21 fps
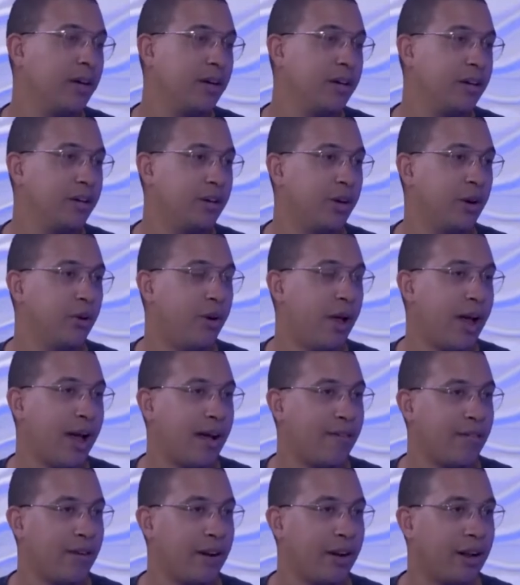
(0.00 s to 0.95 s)
you don't
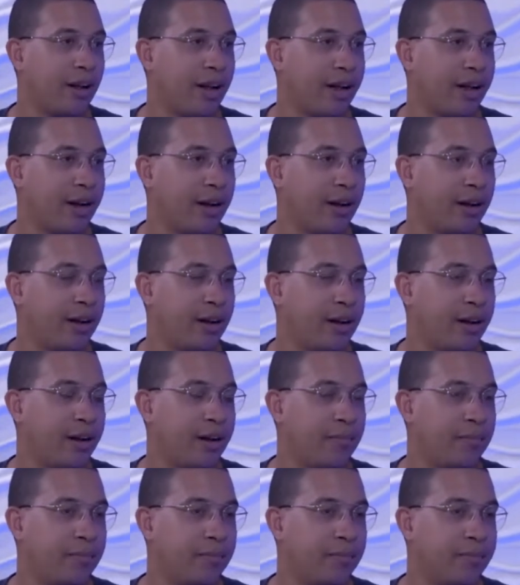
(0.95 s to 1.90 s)
have a lot
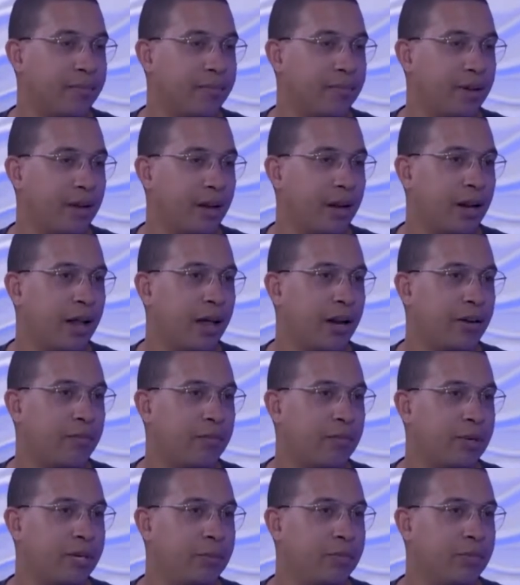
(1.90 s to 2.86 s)

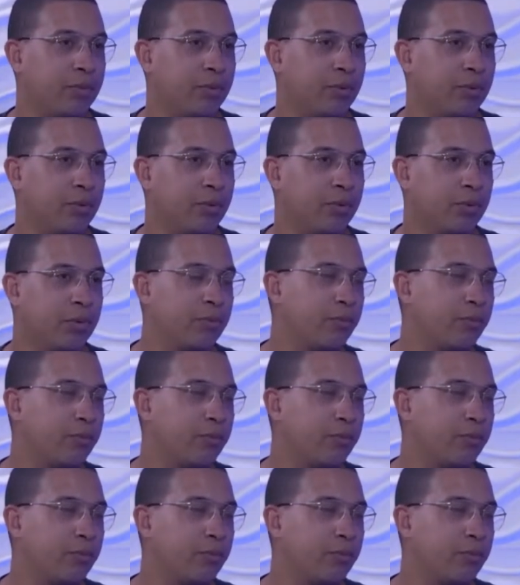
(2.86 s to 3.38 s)
of people